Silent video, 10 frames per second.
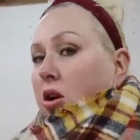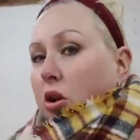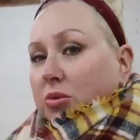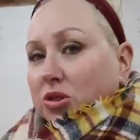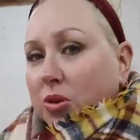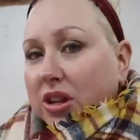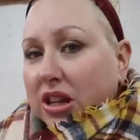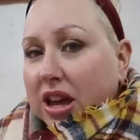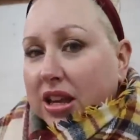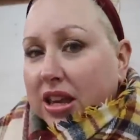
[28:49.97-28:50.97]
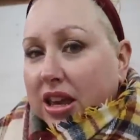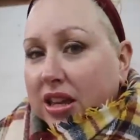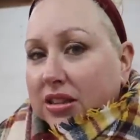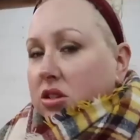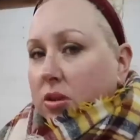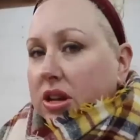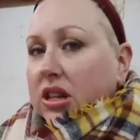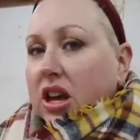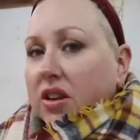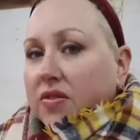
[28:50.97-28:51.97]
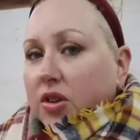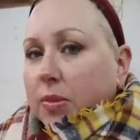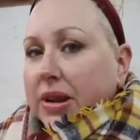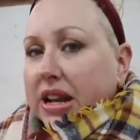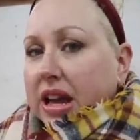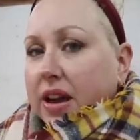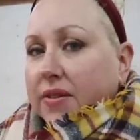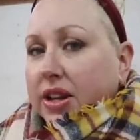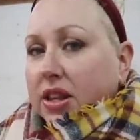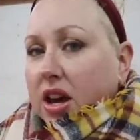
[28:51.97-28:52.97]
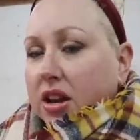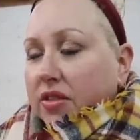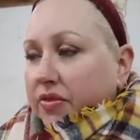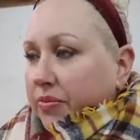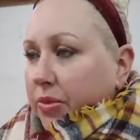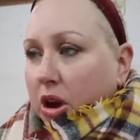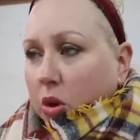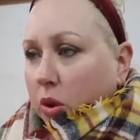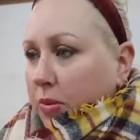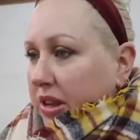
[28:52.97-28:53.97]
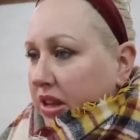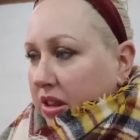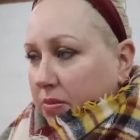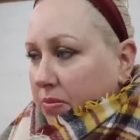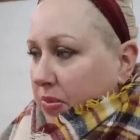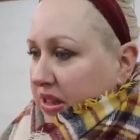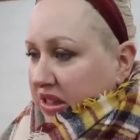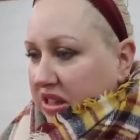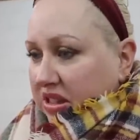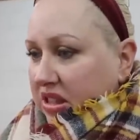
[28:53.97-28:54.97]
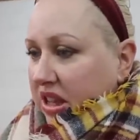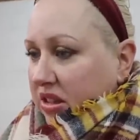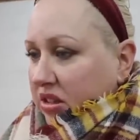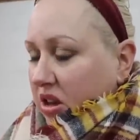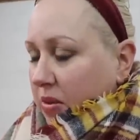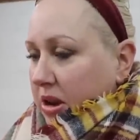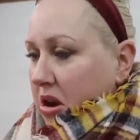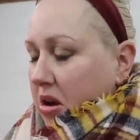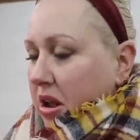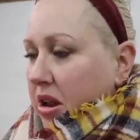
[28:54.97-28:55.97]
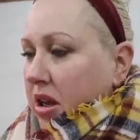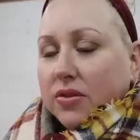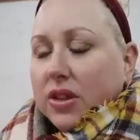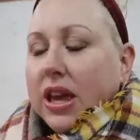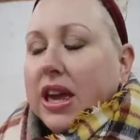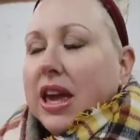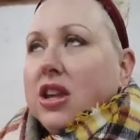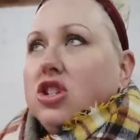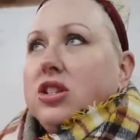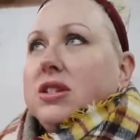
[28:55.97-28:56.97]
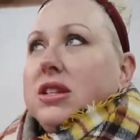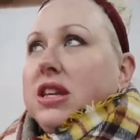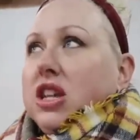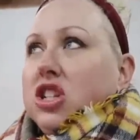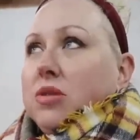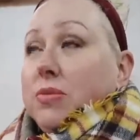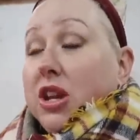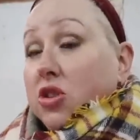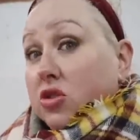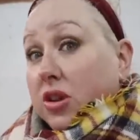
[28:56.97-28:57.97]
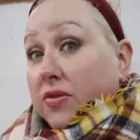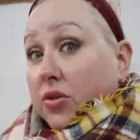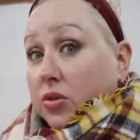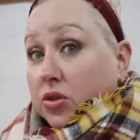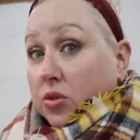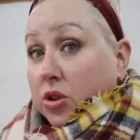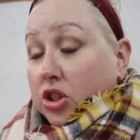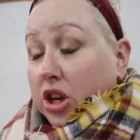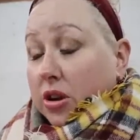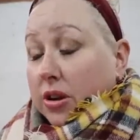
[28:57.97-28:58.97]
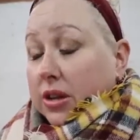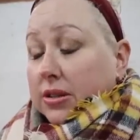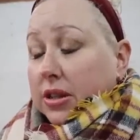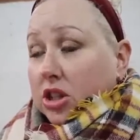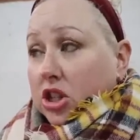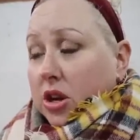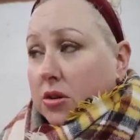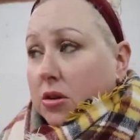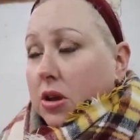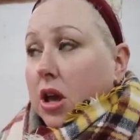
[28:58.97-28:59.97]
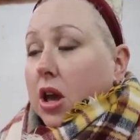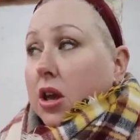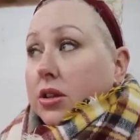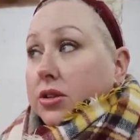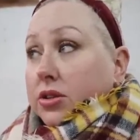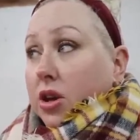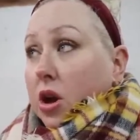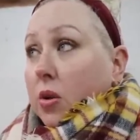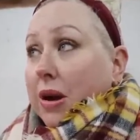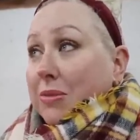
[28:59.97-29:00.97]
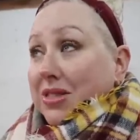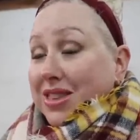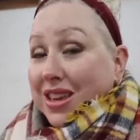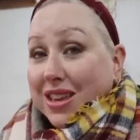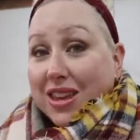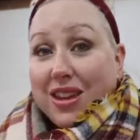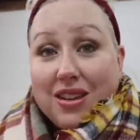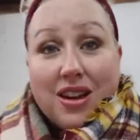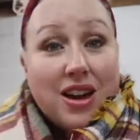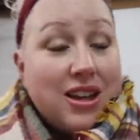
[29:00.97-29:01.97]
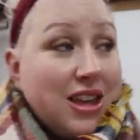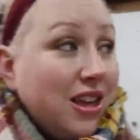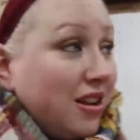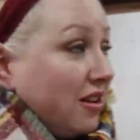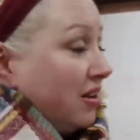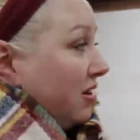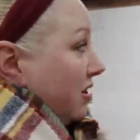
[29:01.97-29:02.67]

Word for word: homeschooling a lot of kids, doing a lot of filming and having a lot of equipment and business things going on, and just kitchen, pantry, food storage areas in general. So I'm thinking, again,